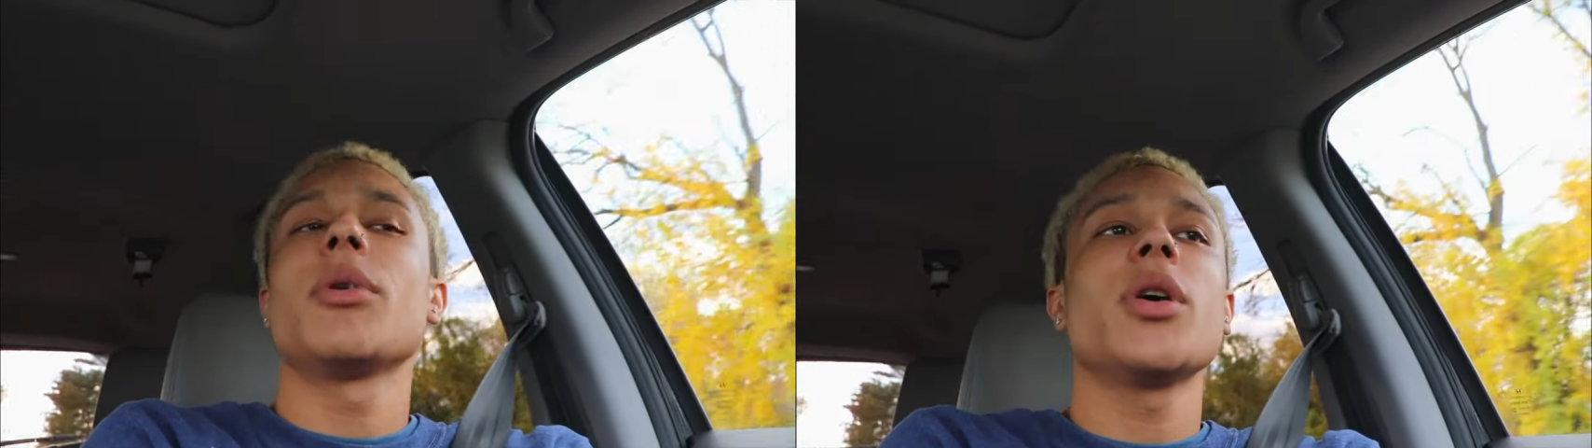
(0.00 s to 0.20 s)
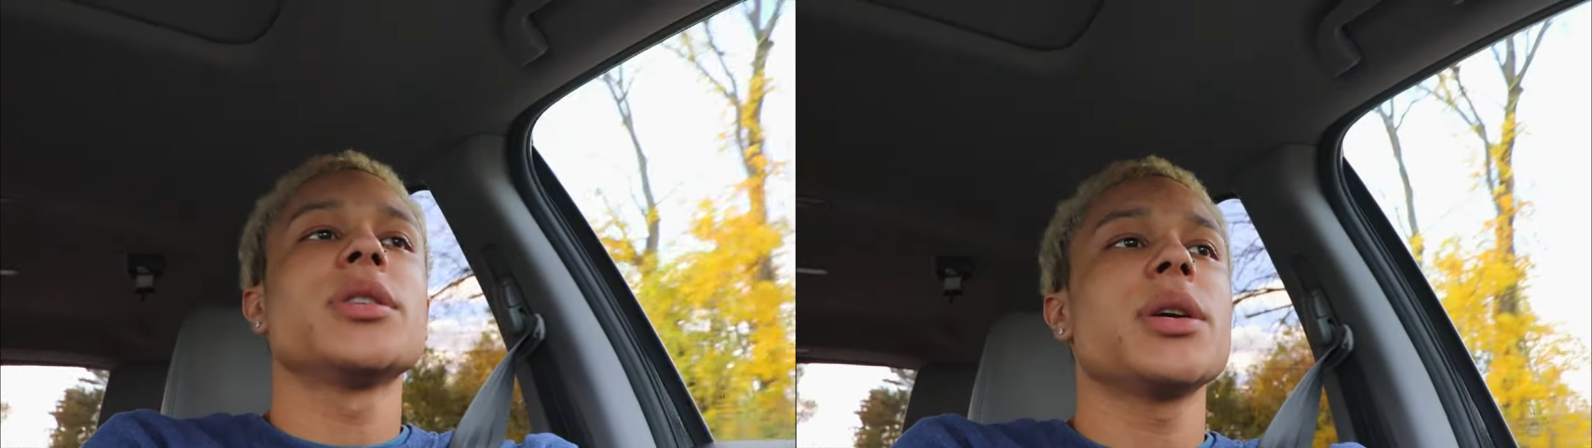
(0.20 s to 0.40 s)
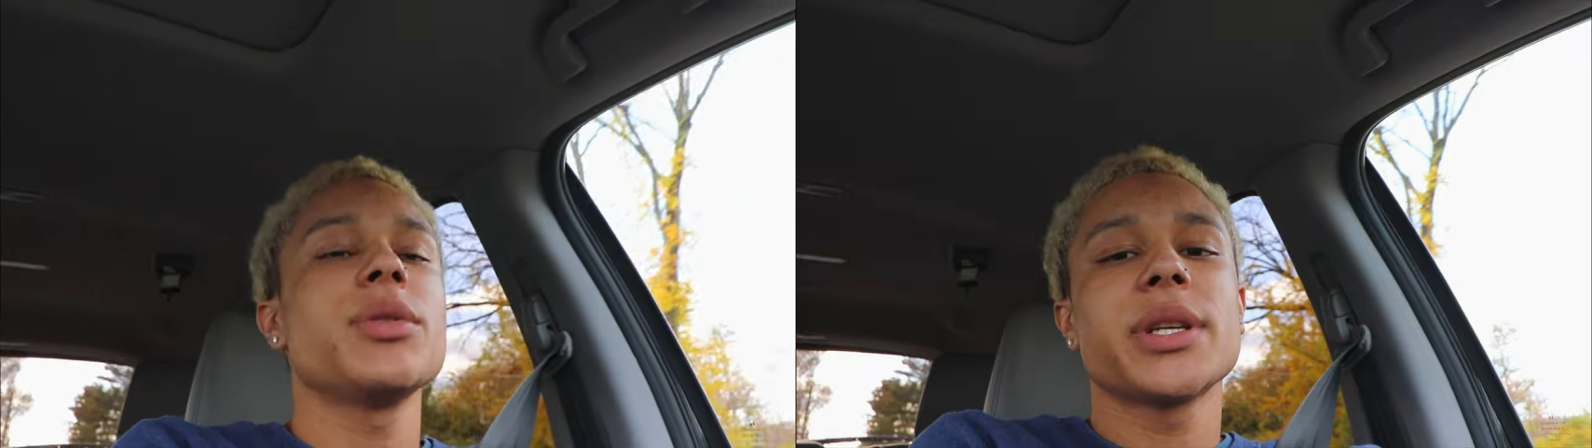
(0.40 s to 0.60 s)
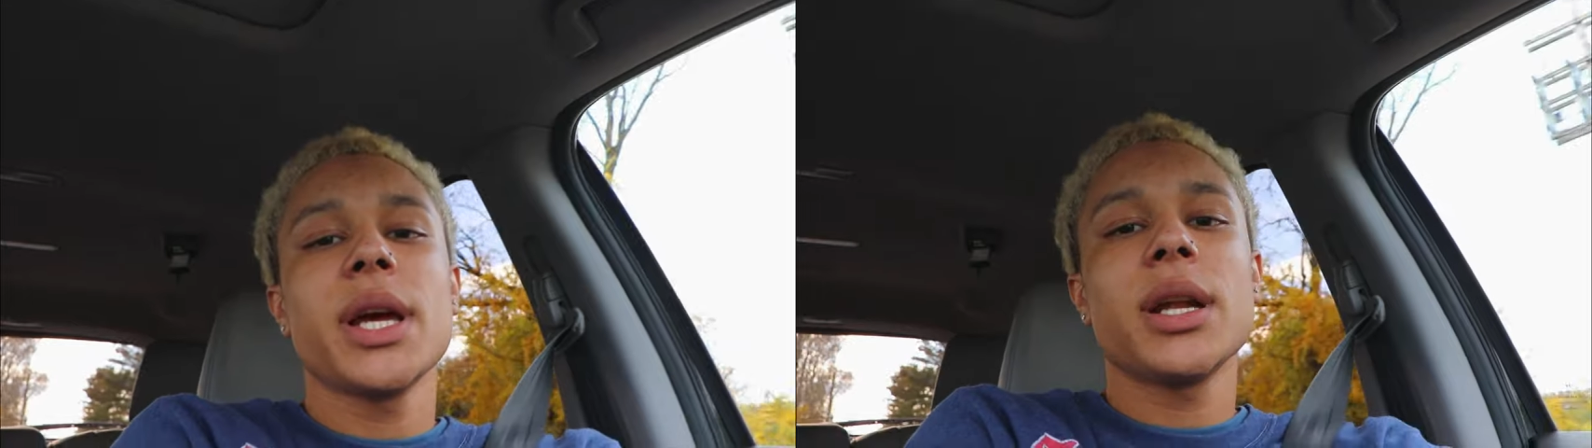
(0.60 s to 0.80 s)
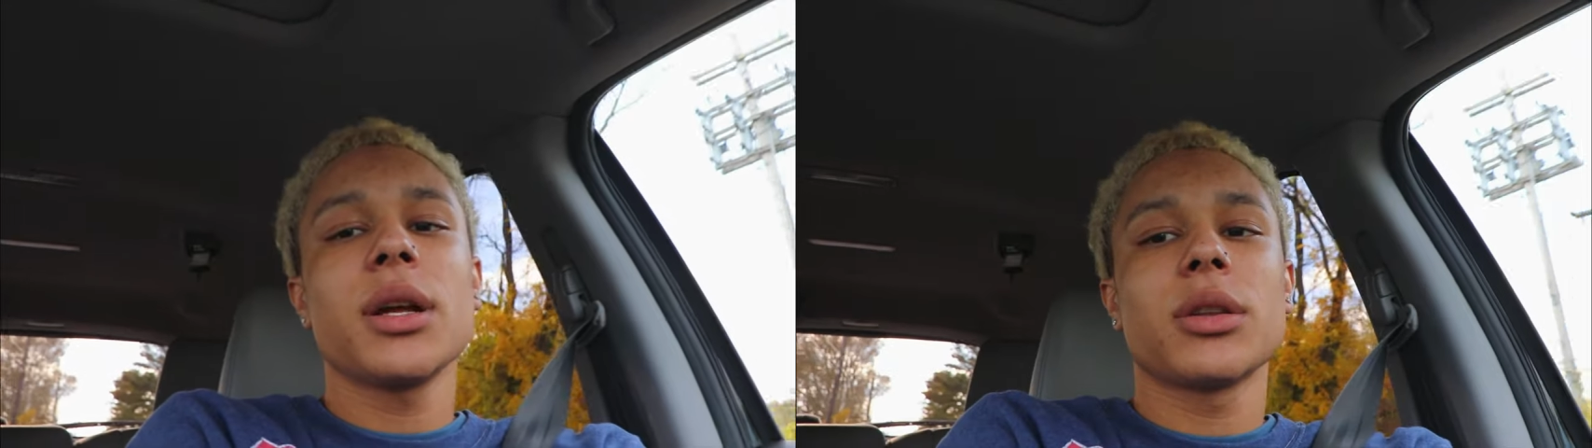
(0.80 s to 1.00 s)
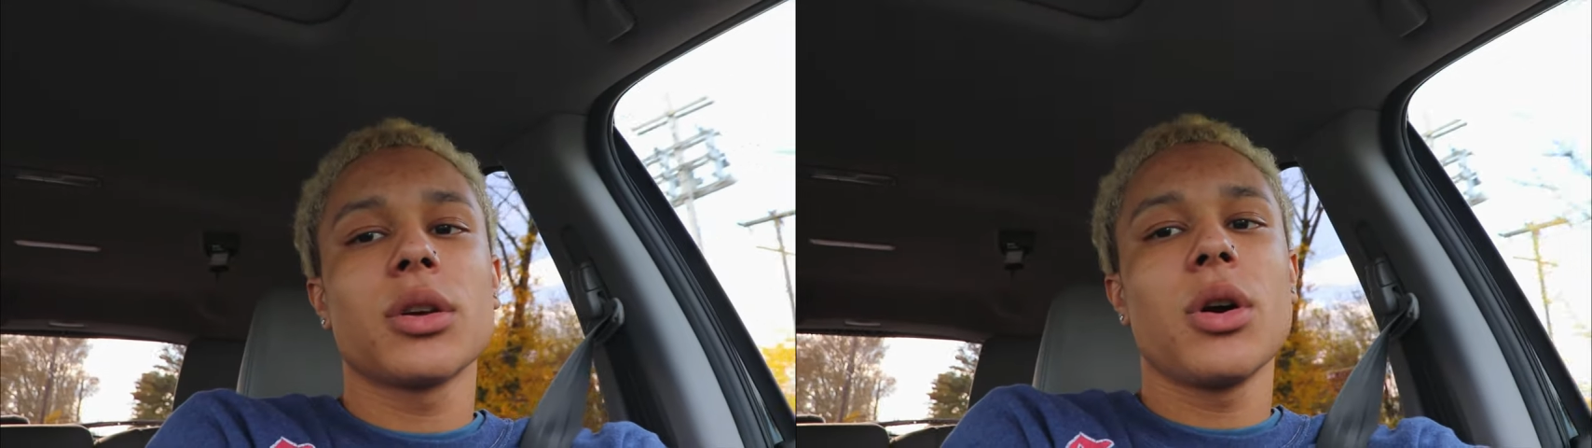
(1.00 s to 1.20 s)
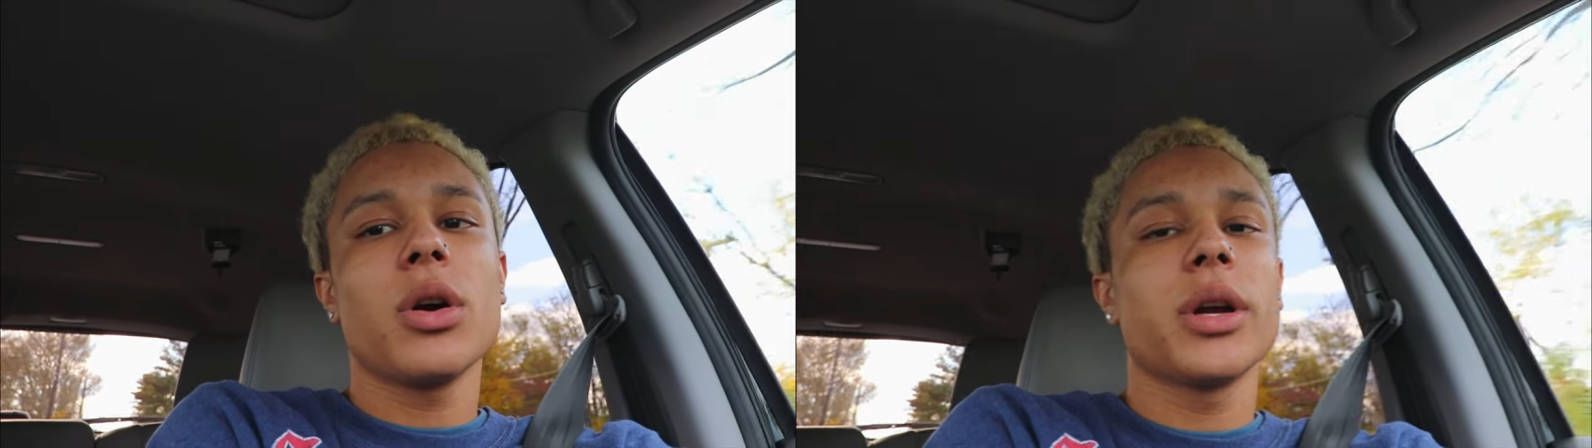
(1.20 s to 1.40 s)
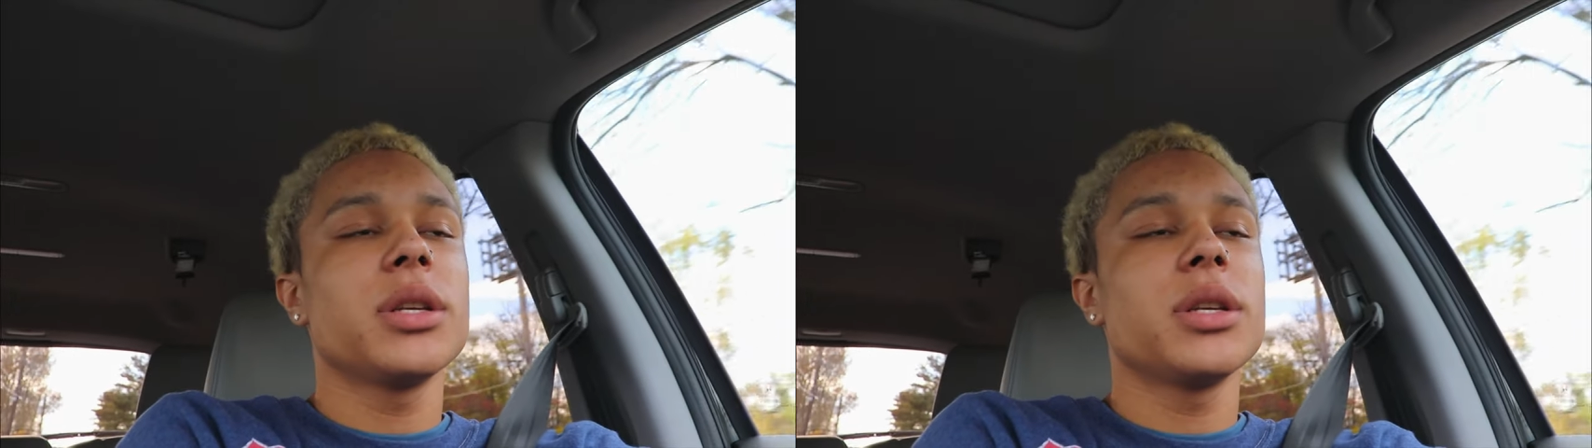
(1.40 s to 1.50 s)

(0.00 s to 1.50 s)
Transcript: bro, as they was getting out the car,